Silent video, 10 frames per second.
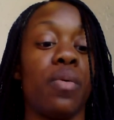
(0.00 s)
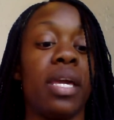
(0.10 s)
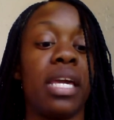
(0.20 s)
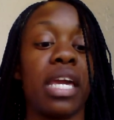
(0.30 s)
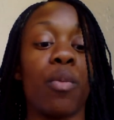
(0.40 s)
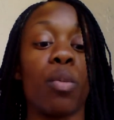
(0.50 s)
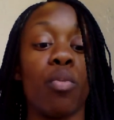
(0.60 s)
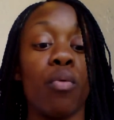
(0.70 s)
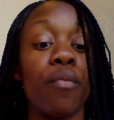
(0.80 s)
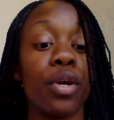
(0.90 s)
can get
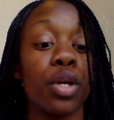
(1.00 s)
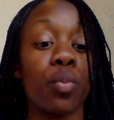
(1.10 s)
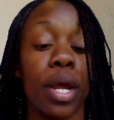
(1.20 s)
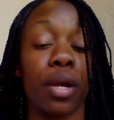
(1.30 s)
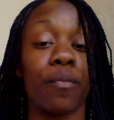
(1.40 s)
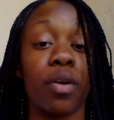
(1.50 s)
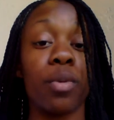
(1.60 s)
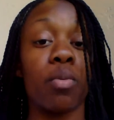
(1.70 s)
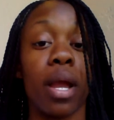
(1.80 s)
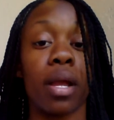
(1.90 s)
removed from your
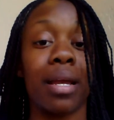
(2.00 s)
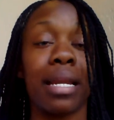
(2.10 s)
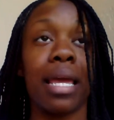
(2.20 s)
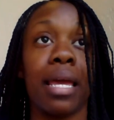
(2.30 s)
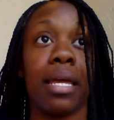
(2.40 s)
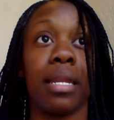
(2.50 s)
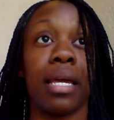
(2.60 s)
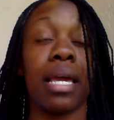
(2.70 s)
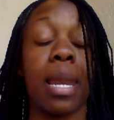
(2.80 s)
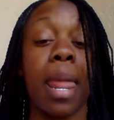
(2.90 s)
record, and it
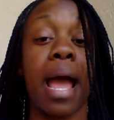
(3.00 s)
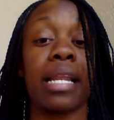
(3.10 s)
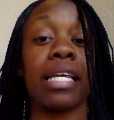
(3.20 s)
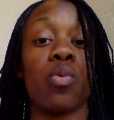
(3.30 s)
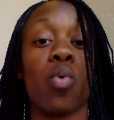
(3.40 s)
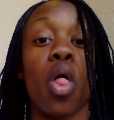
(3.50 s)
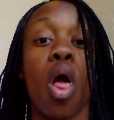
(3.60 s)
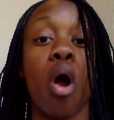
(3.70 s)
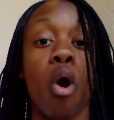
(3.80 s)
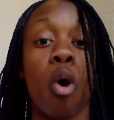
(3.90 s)
cannot. It will
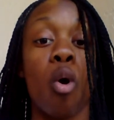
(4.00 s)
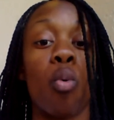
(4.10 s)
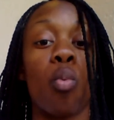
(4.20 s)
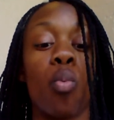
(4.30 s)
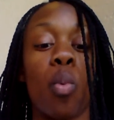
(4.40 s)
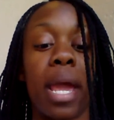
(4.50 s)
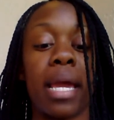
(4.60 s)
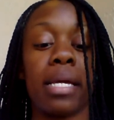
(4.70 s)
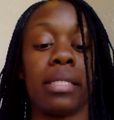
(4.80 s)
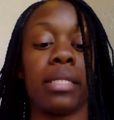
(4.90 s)

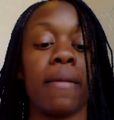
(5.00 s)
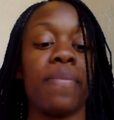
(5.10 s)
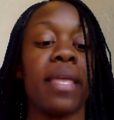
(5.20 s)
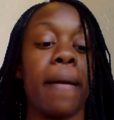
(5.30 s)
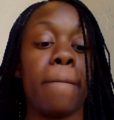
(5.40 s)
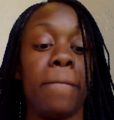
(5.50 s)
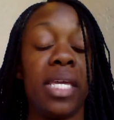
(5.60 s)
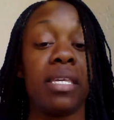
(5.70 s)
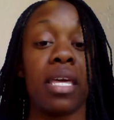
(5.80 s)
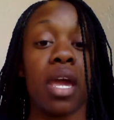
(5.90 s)
always
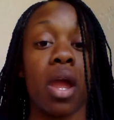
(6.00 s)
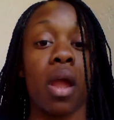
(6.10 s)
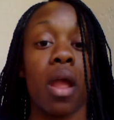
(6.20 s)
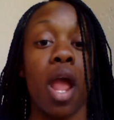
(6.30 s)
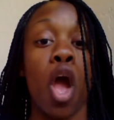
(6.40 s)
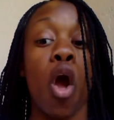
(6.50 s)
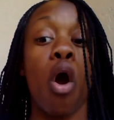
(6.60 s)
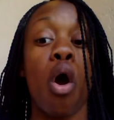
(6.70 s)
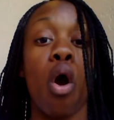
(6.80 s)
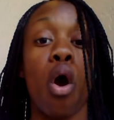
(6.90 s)
be there,
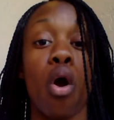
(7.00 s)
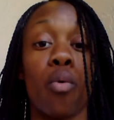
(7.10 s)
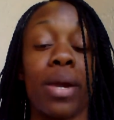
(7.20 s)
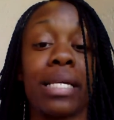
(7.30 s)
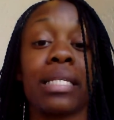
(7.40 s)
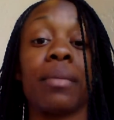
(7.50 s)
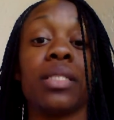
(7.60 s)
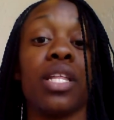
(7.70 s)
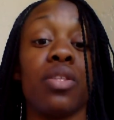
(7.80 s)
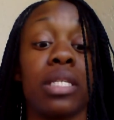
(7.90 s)
always. And I'm
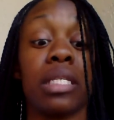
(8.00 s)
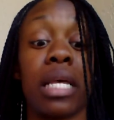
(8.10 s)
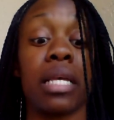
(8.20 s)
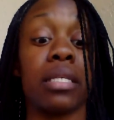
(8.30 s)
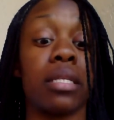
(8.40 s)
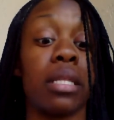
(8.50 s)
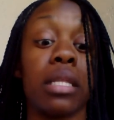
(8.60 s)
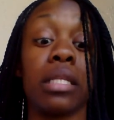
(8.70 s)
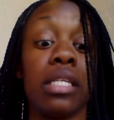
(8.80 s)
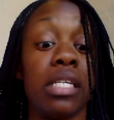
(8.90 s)
telling you this.
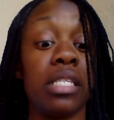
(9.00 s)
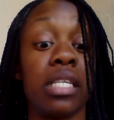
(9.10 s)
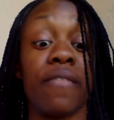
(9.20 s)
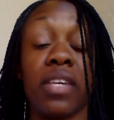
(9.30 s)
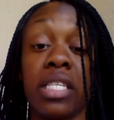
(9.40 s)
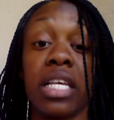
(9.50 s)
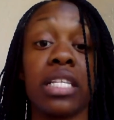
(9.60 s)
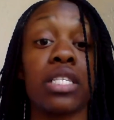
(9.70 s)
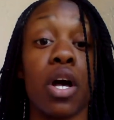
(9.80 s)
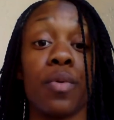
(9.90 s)
If he says
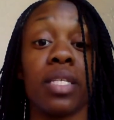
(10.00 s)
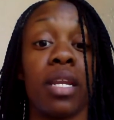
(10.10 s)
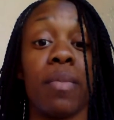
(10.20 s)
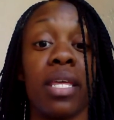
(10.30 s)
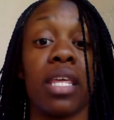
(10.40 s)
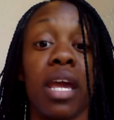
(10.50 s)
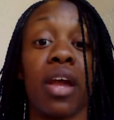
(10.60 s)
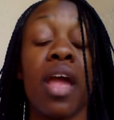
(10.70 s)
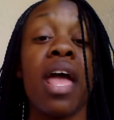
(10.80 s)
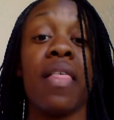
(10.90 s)
it's always going to be
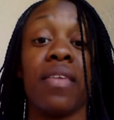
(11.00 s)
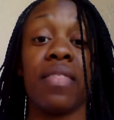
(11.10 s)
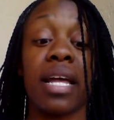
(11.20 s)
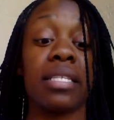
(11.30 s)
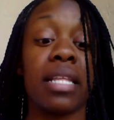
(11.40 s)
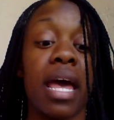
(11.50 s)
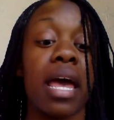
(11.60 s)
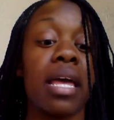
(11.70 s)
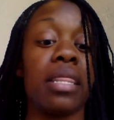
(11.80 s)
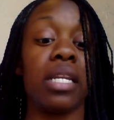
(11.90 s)
there, then that's that. And then